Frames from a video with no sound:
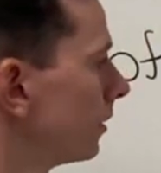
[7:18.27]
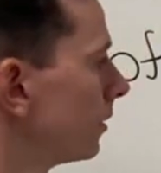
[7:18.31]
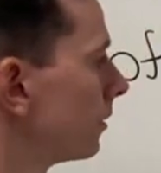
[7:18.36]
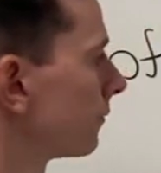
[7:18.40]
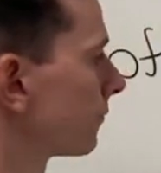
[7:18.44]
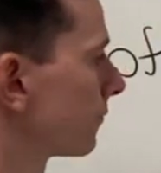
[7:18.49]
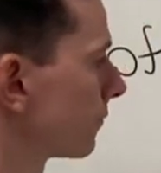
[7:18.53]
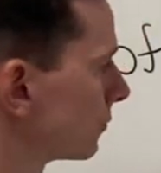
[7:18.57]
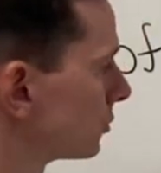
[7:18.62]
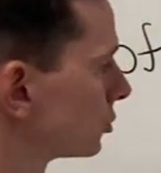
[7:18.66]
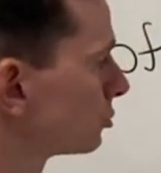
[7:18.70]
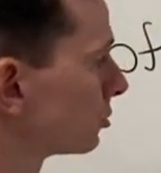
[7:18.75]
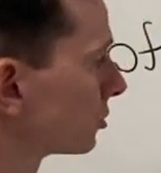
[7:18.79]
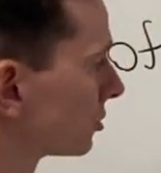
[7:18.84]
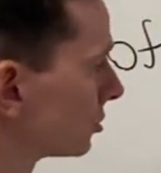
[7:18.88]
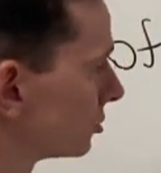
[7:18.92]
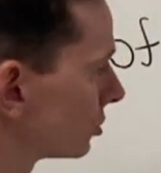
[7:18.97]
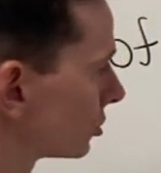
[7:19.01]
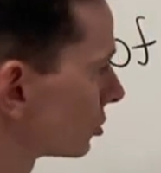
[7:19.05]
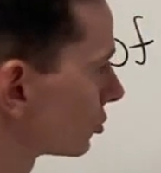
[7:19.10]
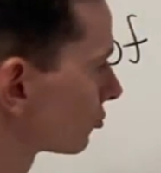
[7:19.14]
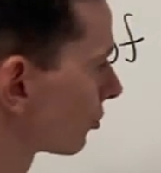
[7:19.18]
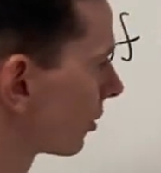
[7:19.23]
First, we could
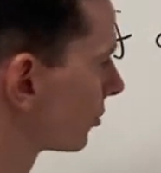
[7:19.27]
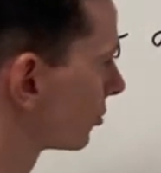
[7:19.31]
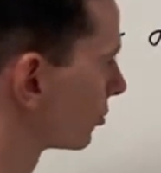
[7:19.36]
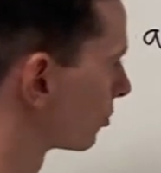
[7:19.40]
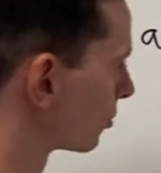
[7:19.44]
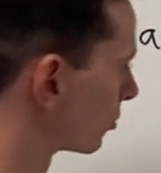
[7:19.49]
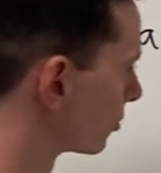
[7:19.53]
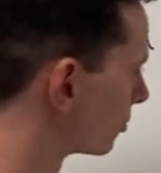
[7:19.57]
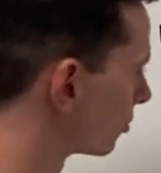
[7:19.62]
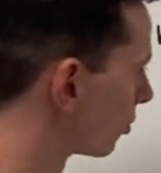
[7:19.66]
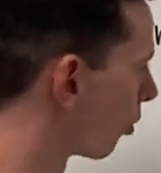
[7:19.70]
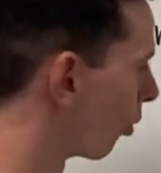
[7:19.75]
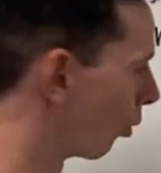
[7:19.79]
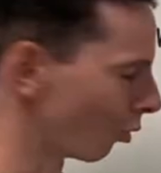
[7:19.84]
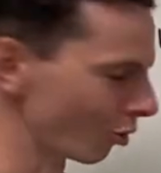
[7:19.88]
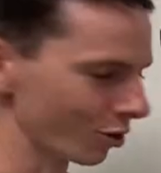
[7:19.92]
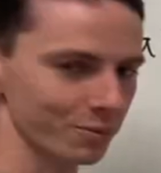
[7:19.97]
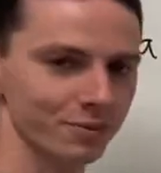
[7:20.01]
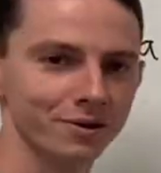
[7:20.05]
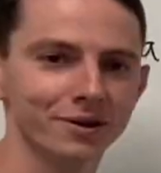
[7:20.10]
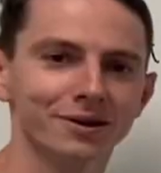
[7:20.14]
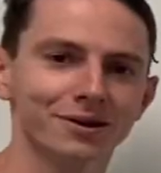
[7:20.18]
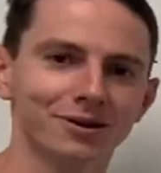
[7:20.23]
just write the word
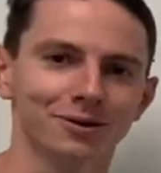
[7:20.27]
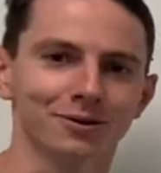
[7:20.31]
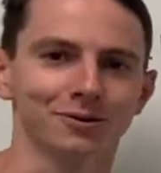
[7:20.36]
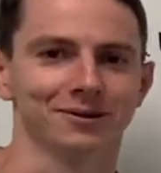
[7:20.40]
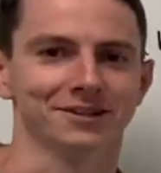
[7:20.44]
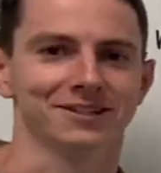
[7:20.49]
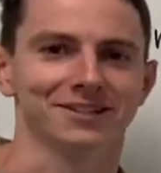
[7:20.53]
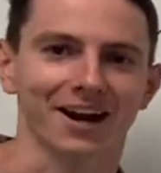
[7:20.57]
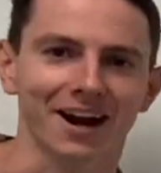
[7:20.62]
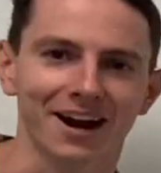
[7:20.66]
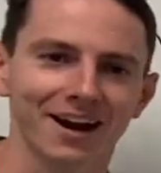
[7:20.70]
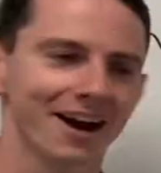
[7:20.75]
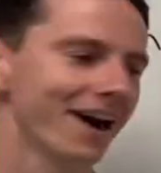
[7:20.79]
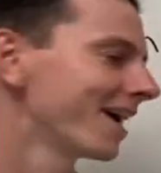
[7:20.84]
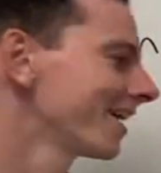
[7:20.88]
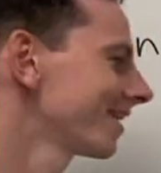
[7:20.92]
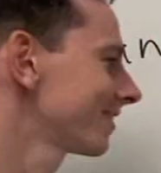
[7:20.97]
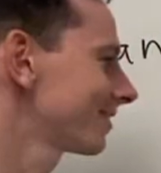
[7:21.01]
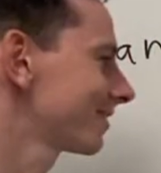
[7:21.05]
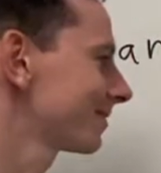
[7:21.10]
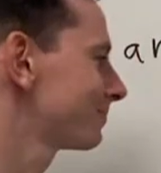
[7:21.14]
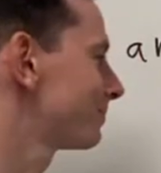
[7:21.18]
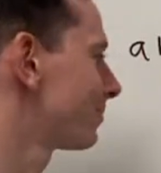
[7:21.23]
orb, which
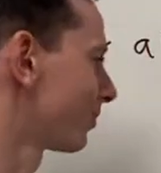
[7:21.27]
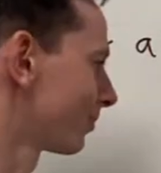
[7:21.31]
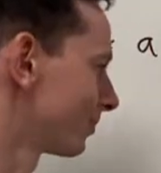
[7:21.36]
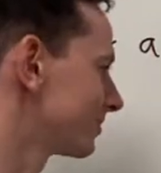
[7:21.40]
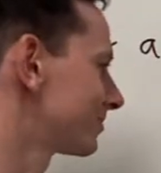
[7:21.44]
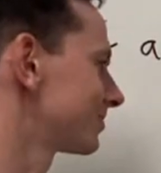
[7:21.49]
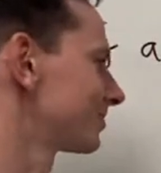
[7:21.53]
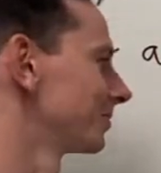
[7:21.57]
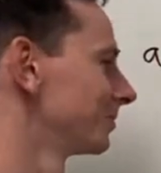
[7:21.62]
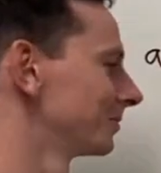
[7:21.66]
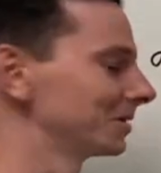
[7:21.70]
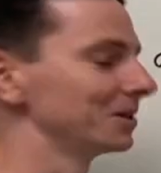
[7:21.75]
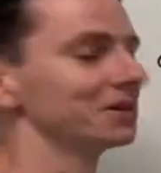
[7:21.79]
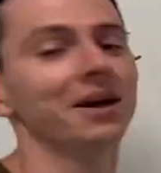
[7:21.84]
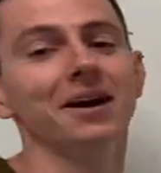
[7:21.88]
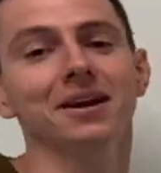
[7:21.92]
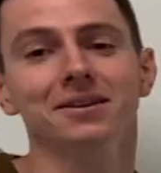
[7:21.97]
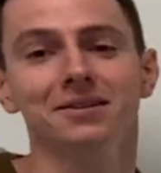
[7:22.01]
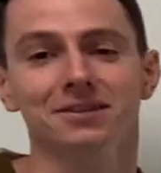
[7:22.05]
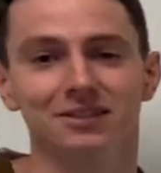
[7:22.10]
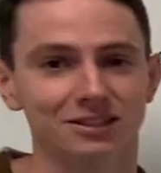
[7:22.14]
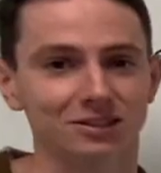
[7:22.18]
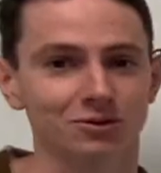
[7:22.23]
I personally
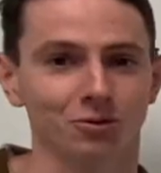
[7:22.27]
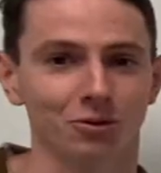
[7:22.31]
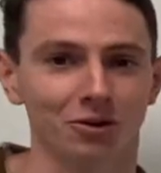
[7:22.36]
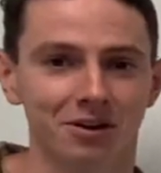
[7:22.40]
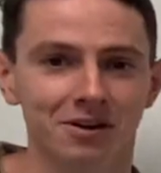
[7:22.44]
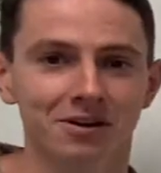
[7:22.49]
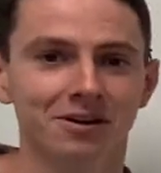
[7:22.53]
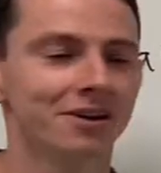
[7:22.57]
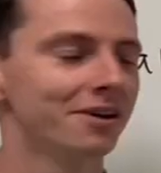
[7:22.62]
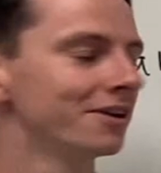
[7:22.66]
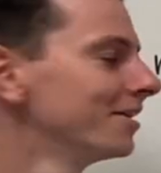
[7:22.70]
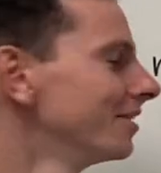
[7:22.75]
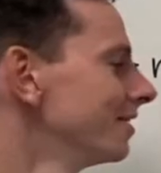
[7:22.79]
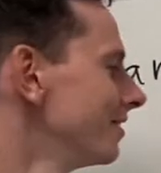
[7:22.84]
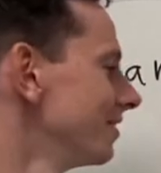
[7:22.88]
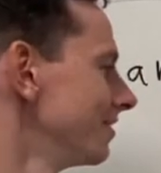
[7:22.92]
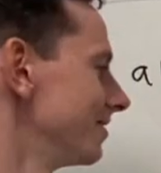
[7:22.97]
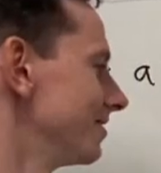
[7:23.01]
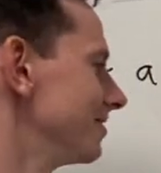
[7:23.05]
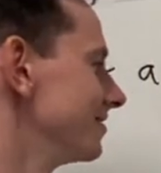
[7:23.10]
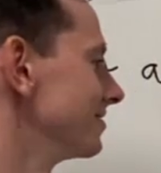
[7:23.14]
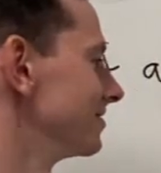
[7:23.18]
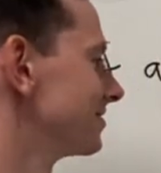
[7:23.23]
like this one,
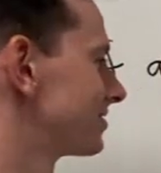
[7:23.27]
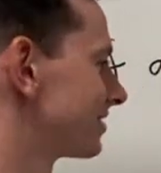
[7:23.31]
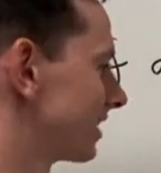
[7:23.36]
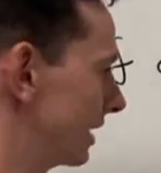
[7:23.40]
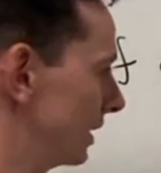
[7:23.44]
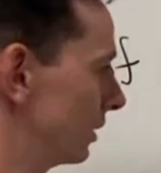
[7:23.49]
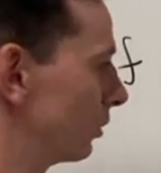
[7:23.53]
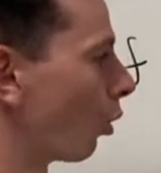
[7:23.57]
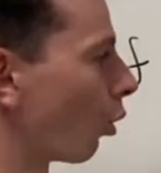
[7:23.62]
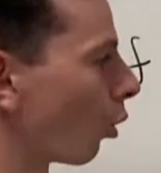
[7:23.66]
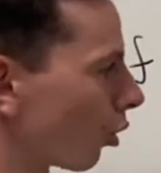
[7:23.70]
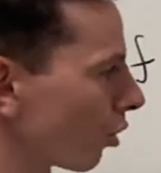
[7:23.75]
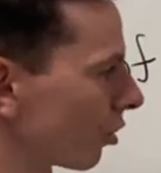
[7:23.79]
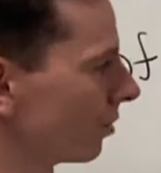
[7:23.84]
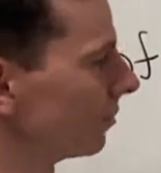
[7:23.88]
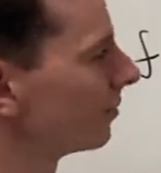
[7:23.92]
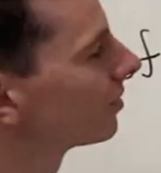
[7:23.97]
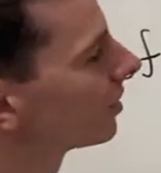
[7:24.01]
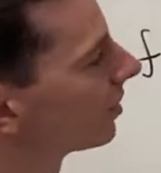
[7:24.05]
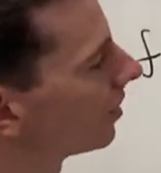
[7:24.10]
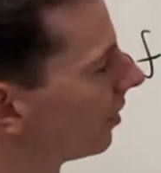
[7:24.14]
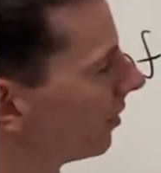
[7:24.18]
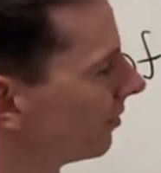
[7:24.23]
to say
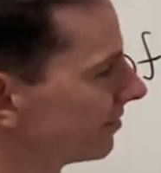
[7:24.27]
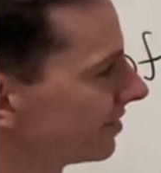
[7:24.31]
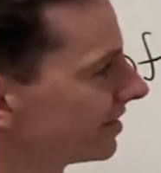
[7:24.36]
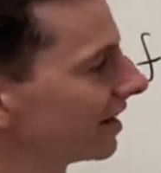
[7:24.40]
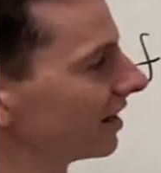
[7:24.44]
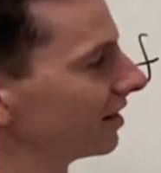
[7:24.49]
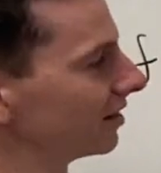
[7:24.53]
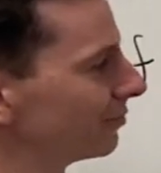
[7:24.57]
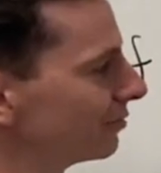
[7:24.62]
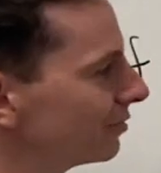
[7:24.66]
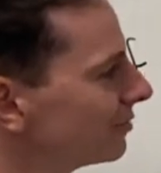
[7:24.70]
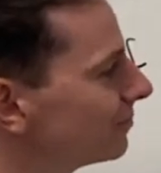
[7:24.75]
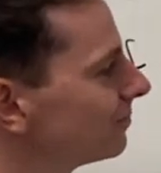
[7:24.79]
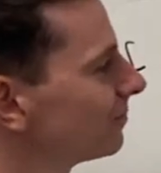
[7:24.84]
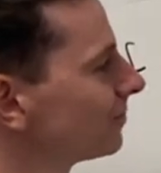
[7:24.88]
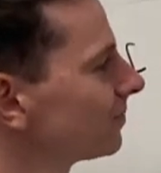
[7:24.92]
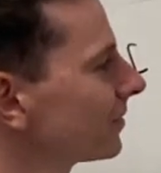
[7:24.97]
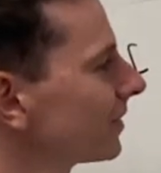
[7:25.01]
orb of the element.